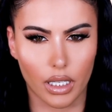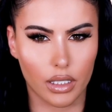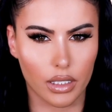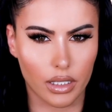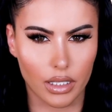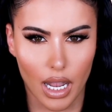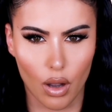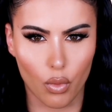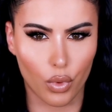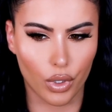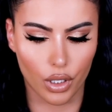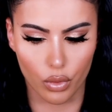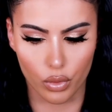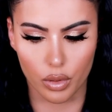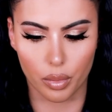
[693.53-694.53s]
It is not one
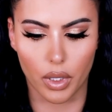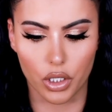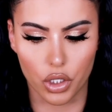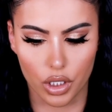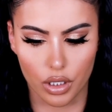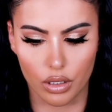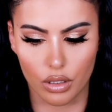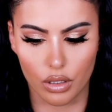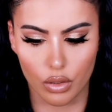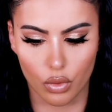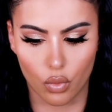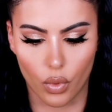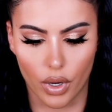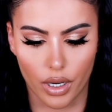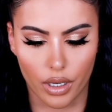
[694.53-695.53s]
of those blushes
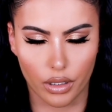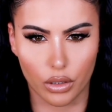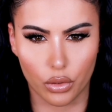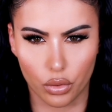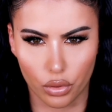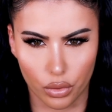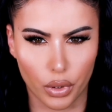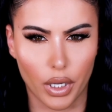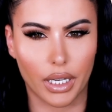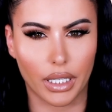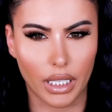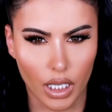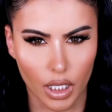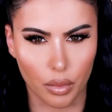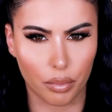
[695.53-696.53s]
where you gotta
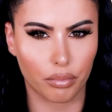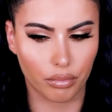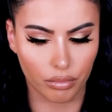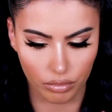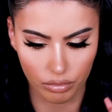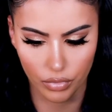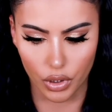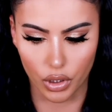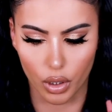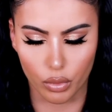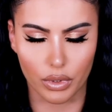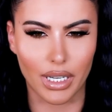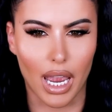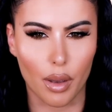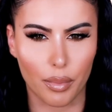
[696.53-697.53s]
keep, you know,
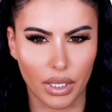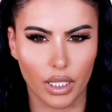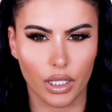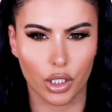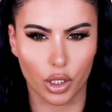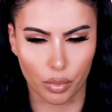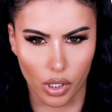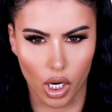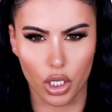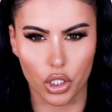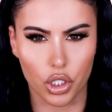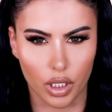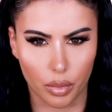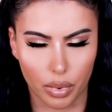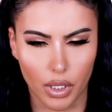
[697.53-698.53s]
dabbing in your
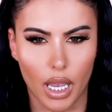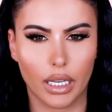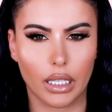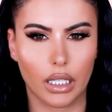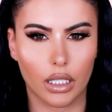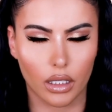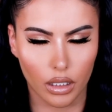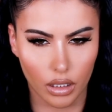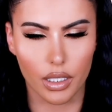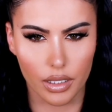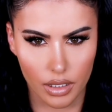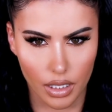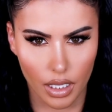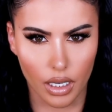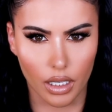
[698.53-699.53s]
brush and applying it.
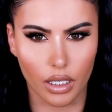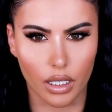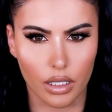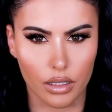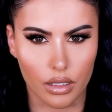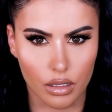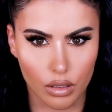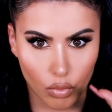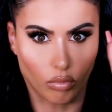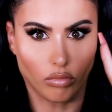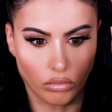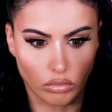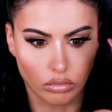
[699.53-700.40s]
This thing is